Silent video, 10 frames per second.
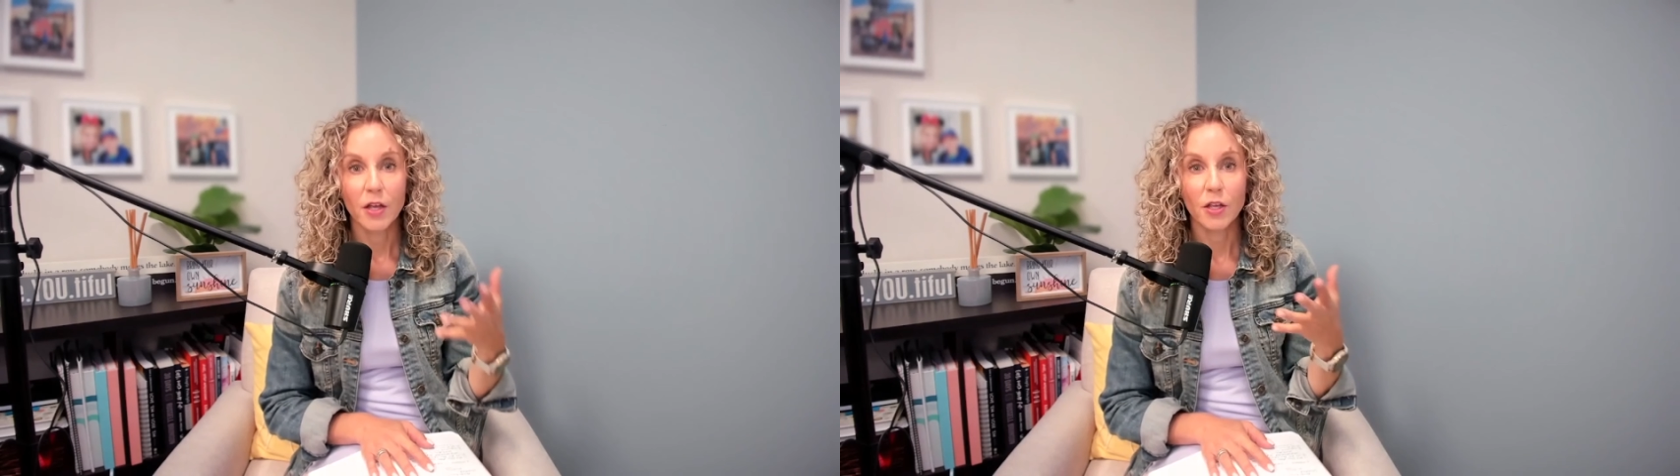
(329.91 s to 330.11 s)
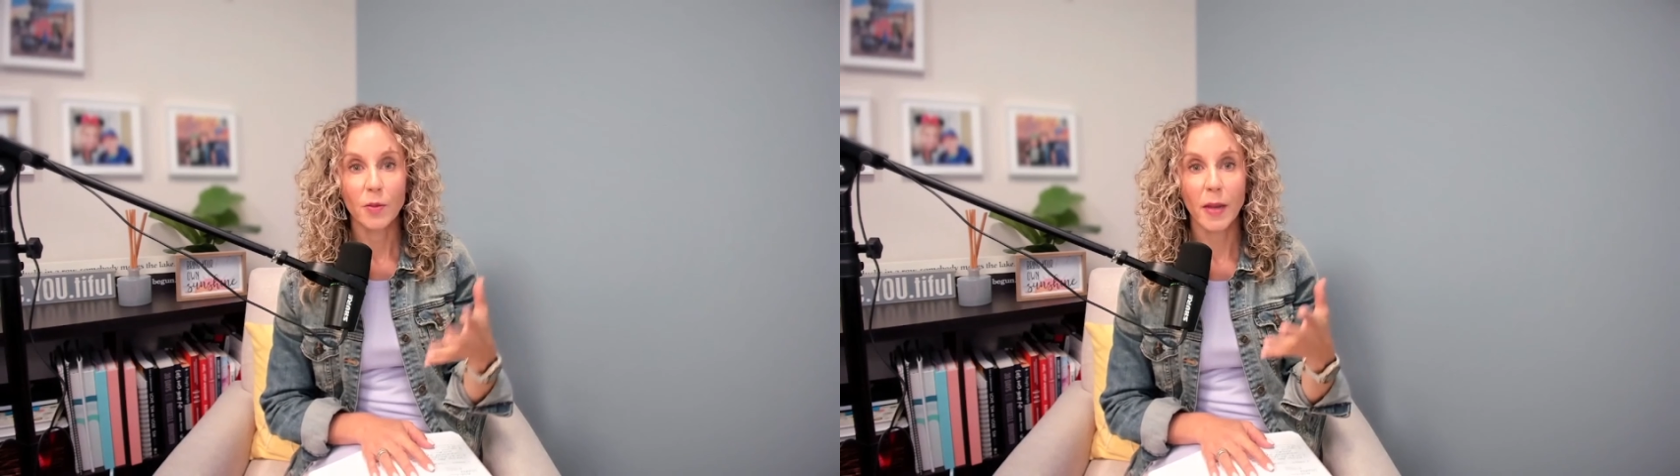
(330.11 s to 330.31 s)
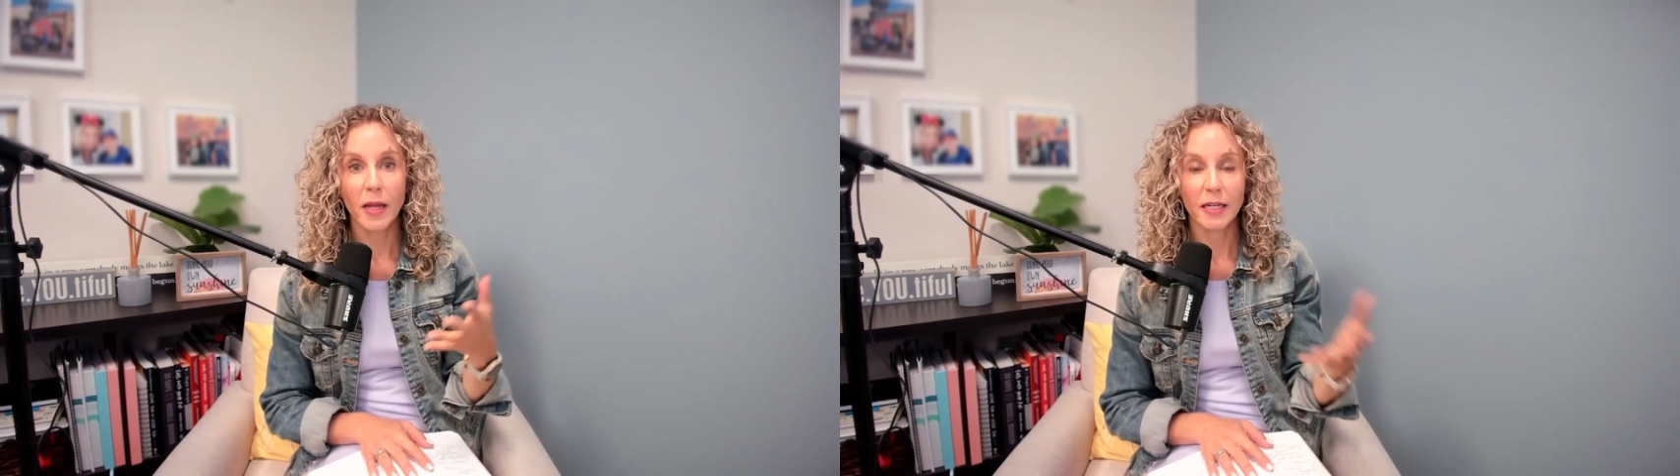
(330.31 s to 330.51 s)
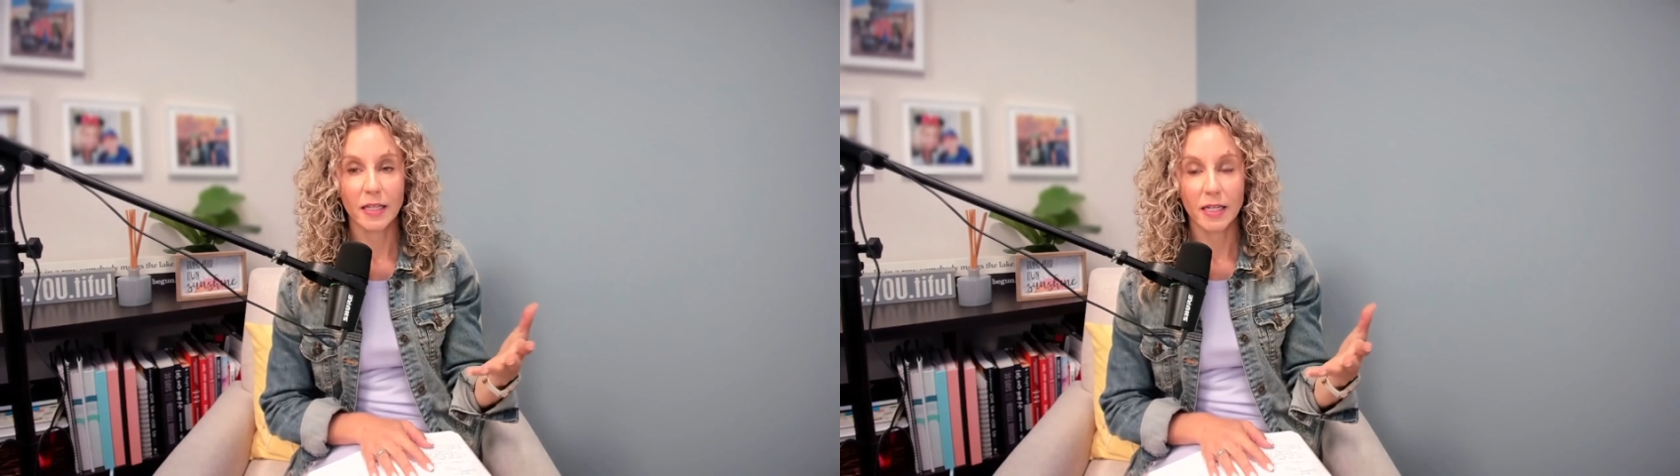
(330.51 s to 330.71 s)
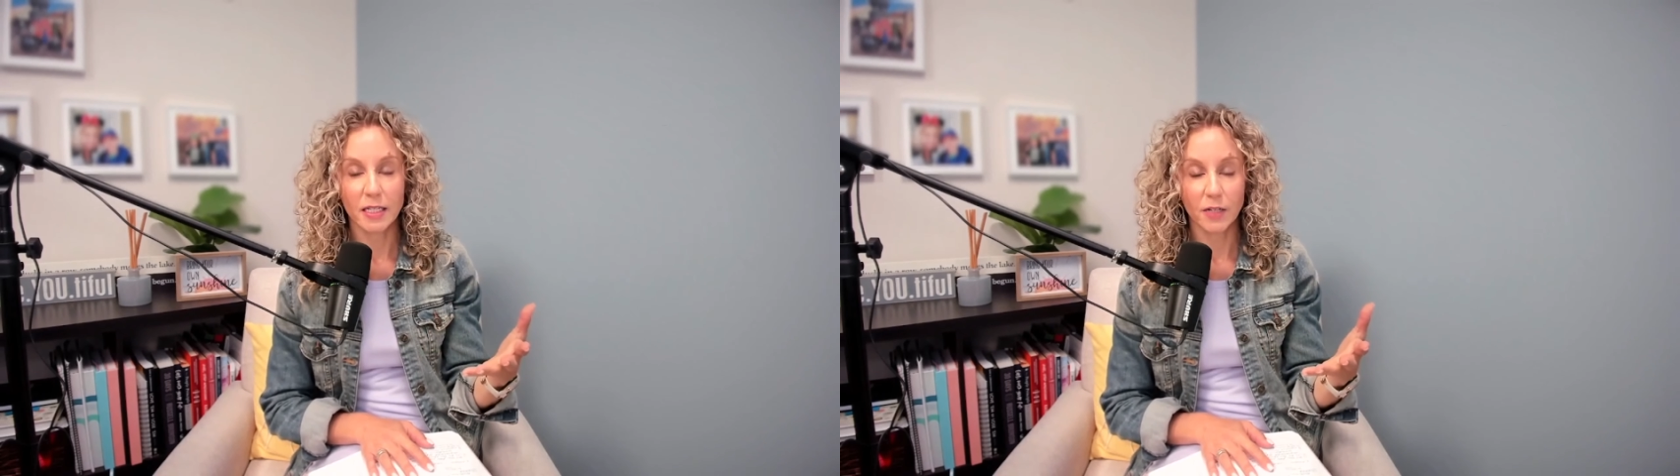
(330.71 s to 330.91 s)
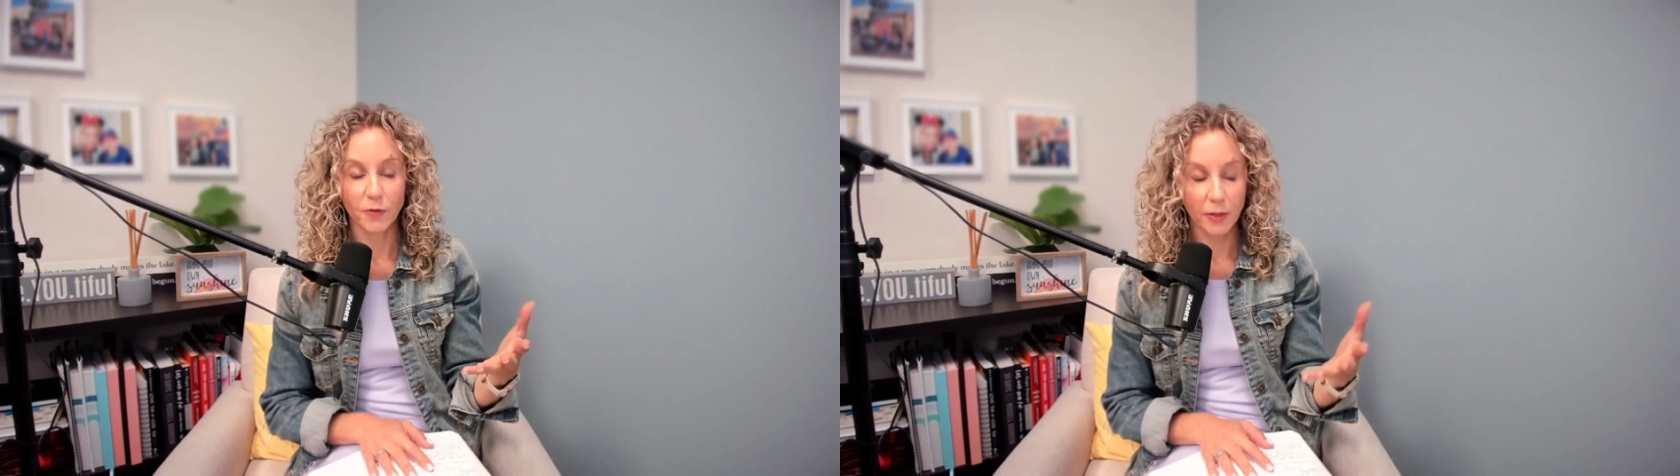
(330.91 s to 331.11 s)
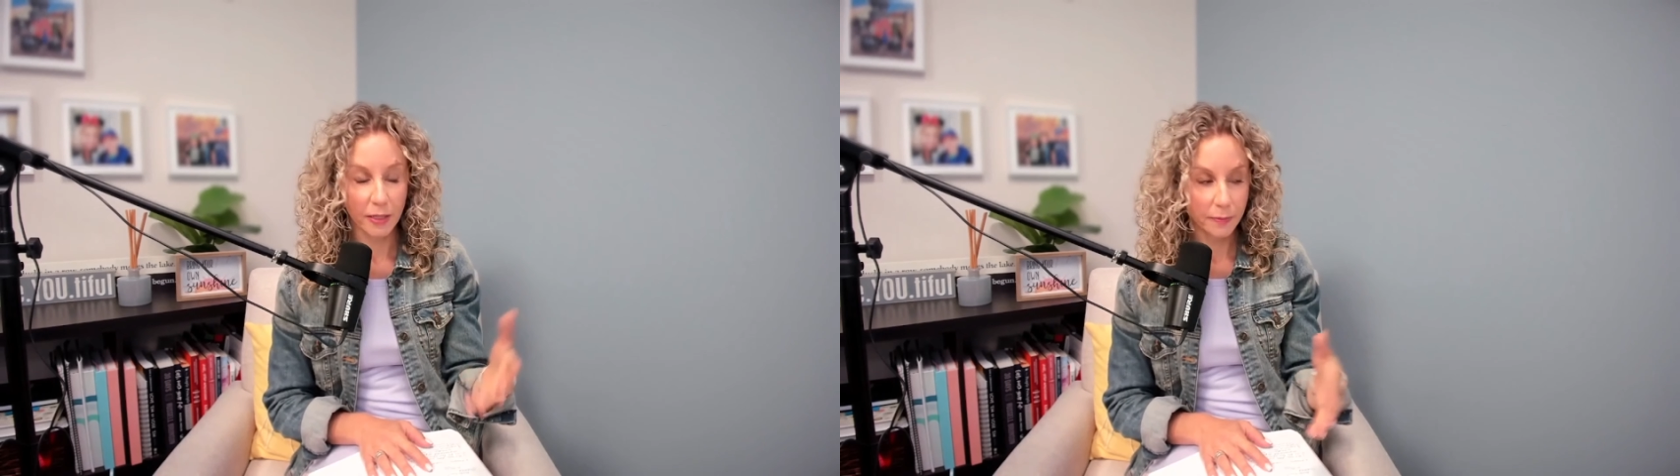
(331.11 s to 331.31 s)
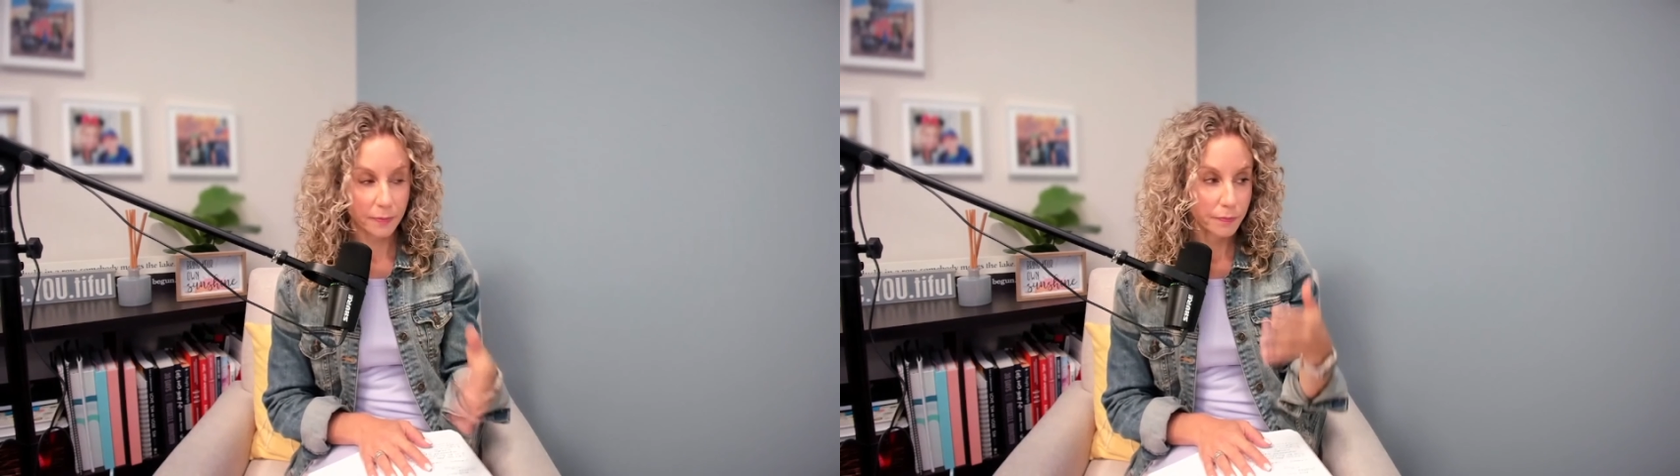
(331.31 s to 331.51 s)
you may need things differently.